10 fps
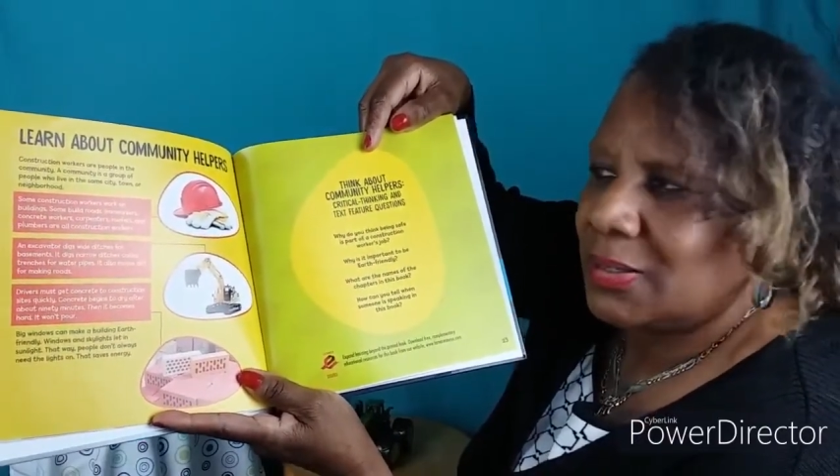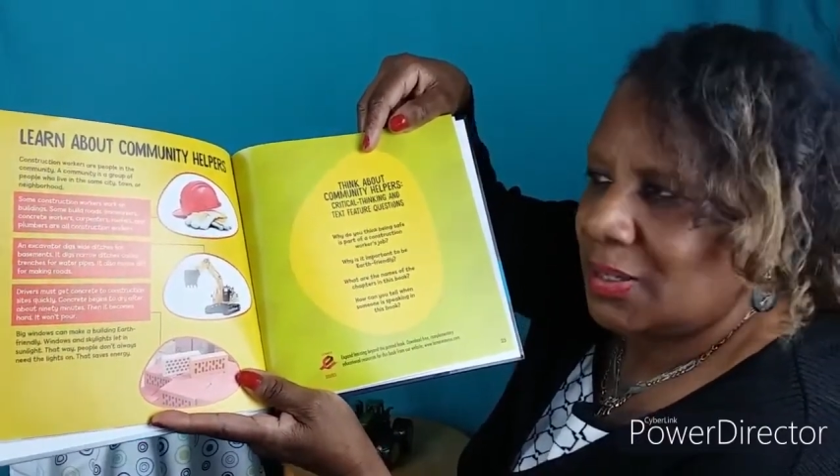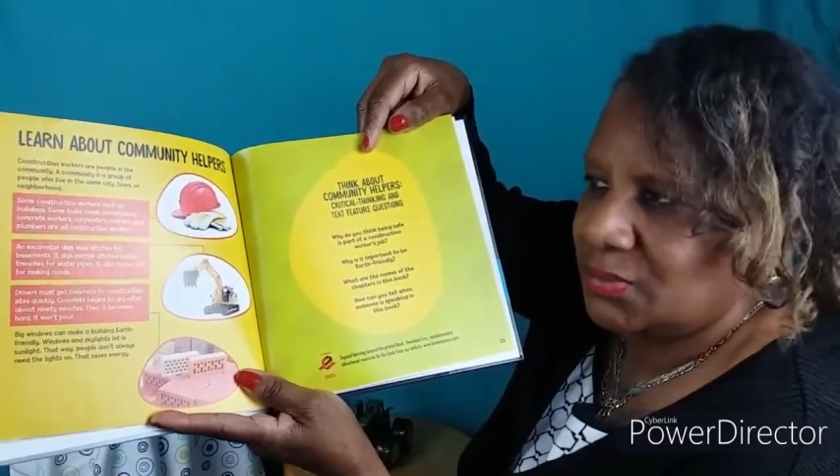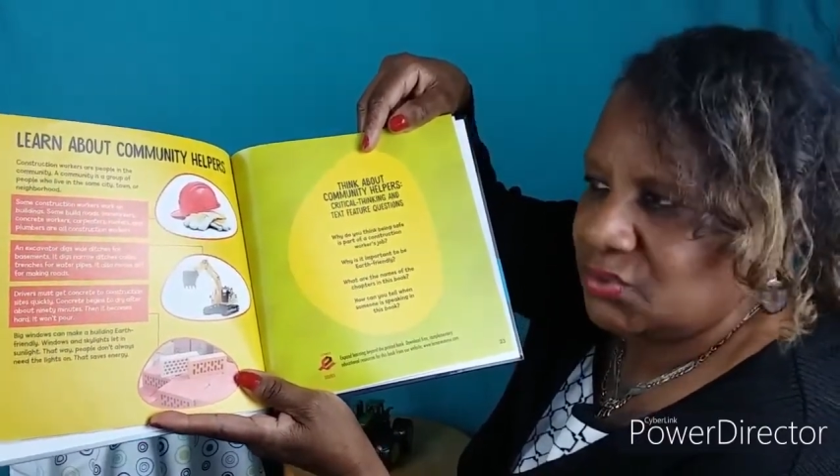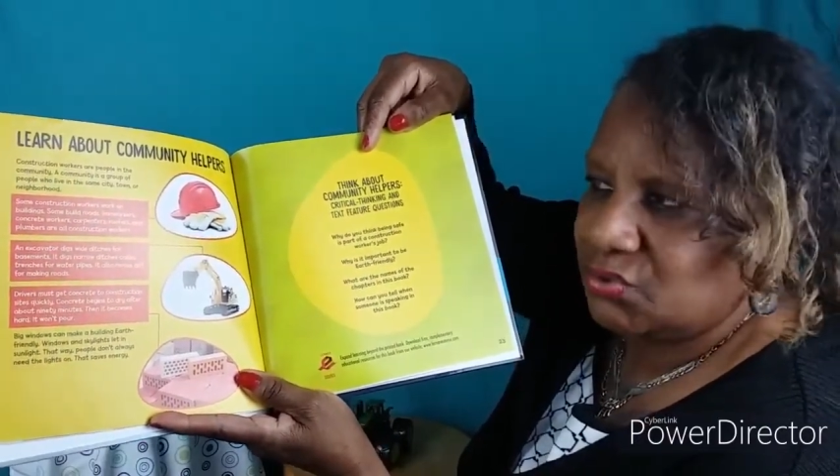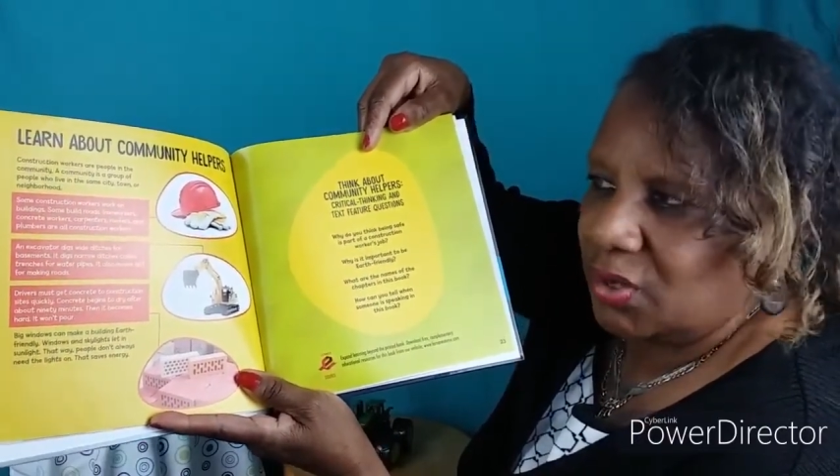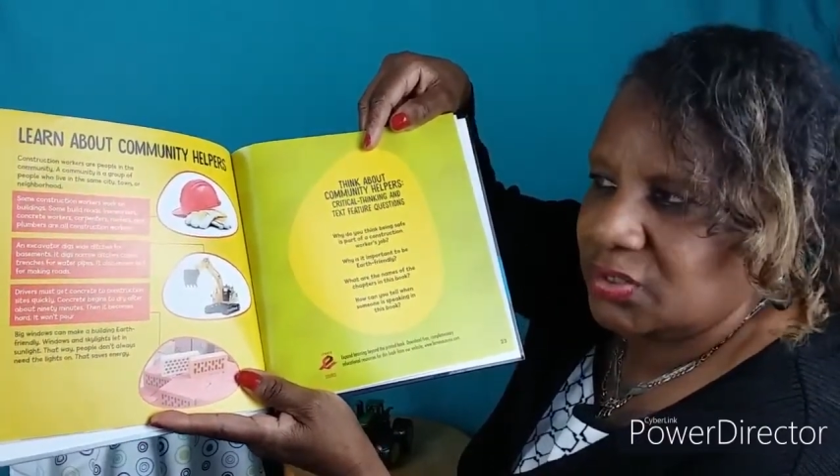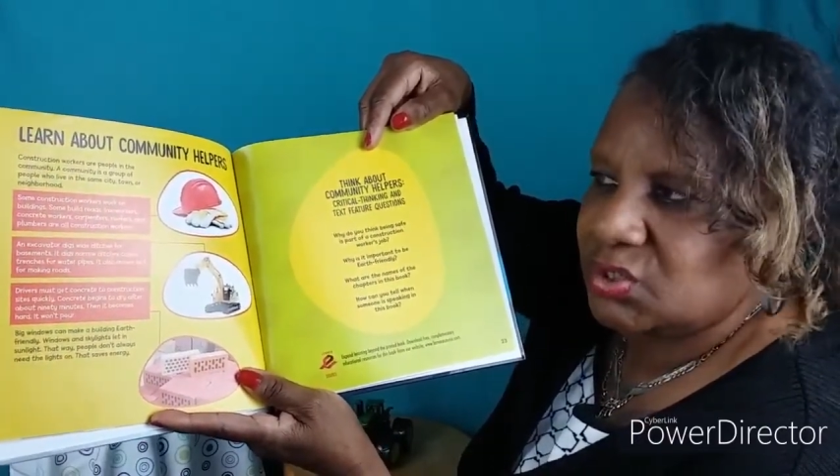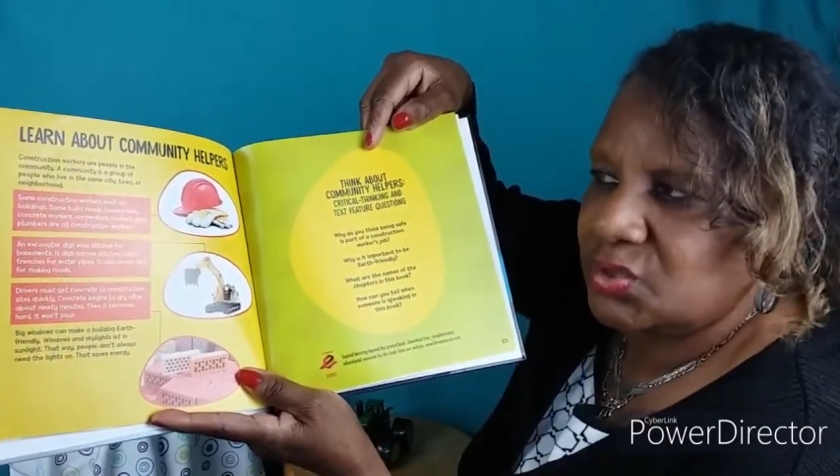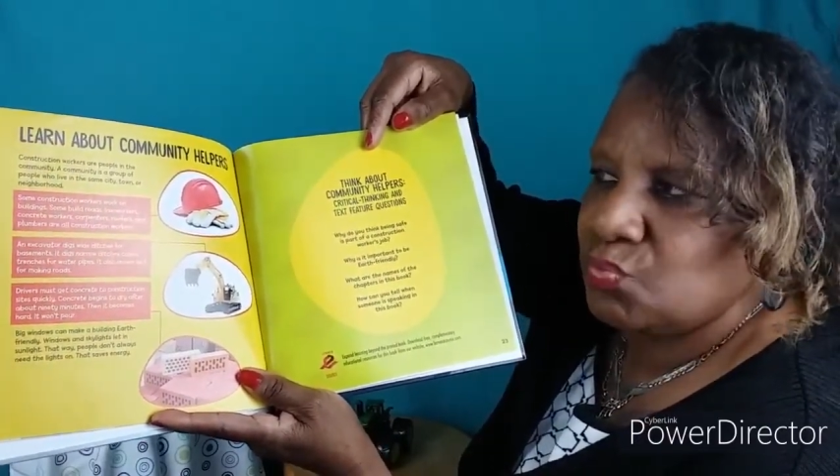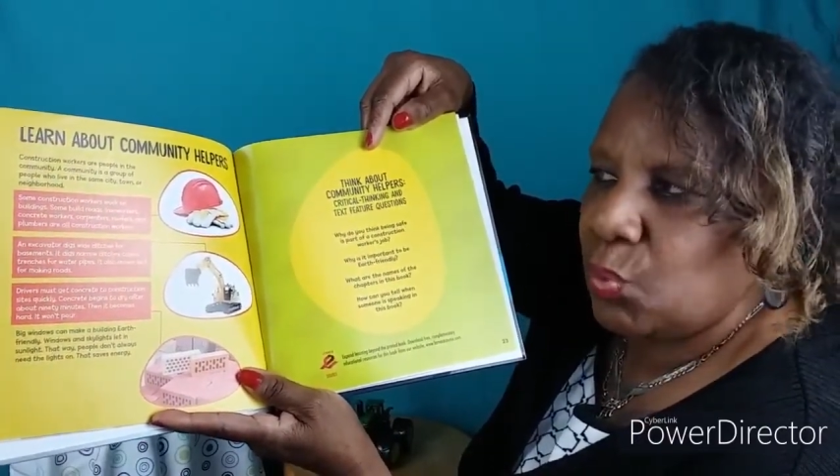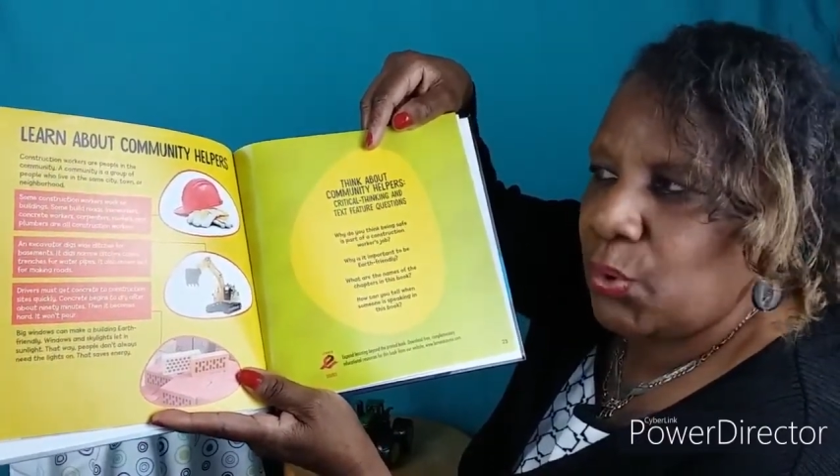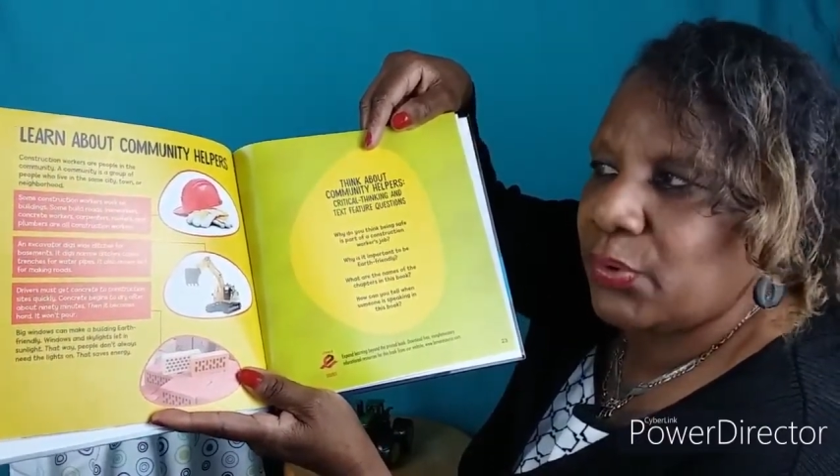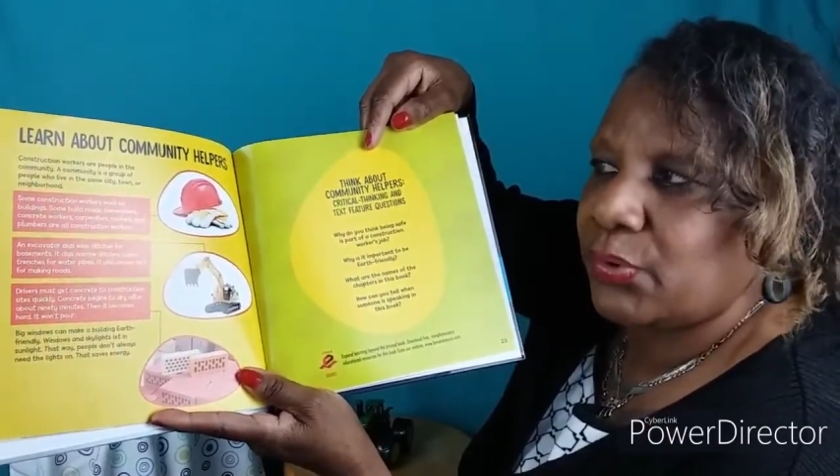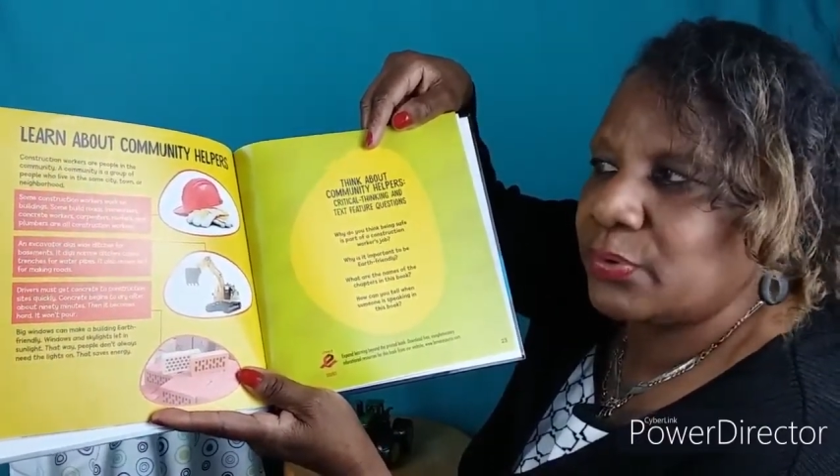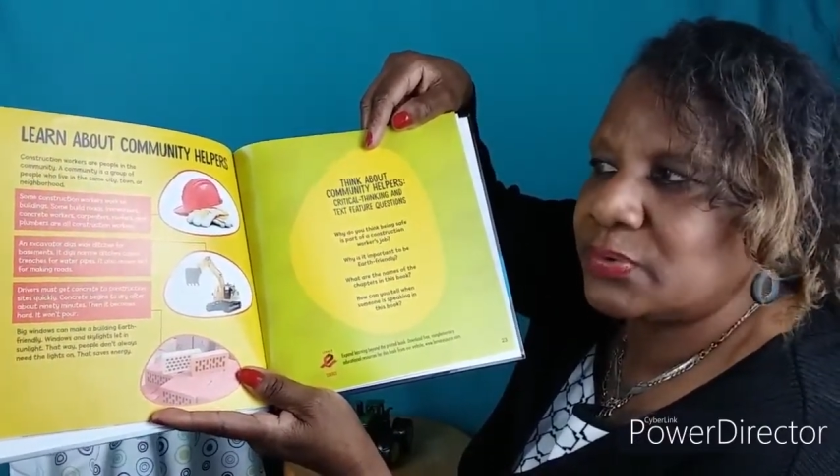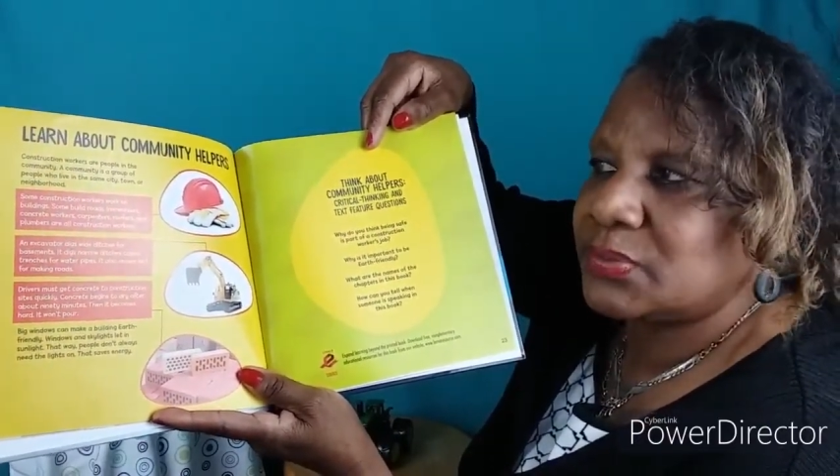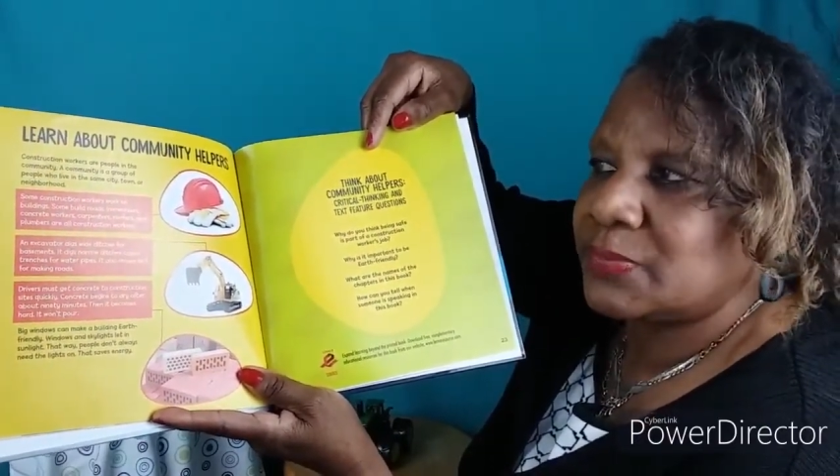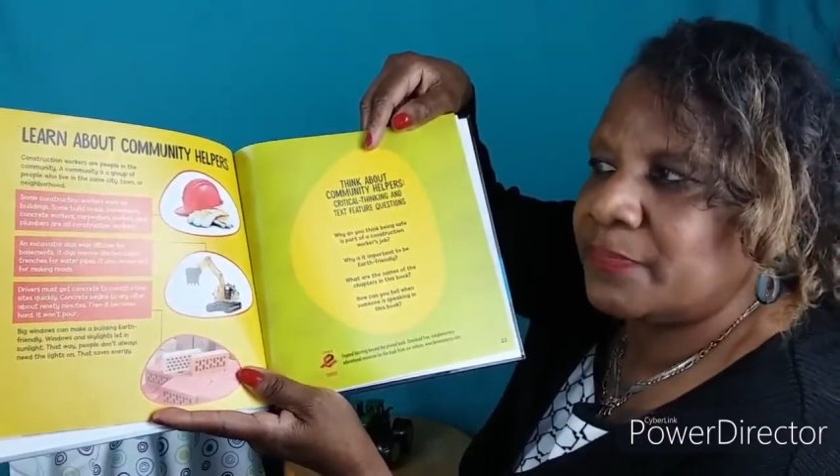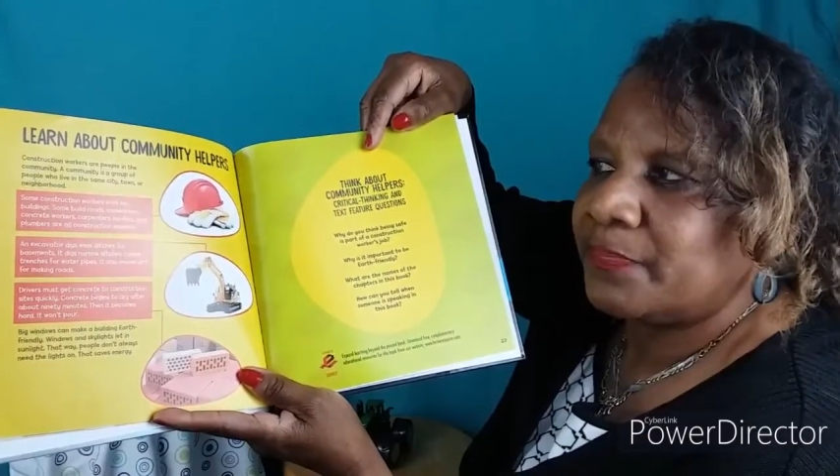construction workers.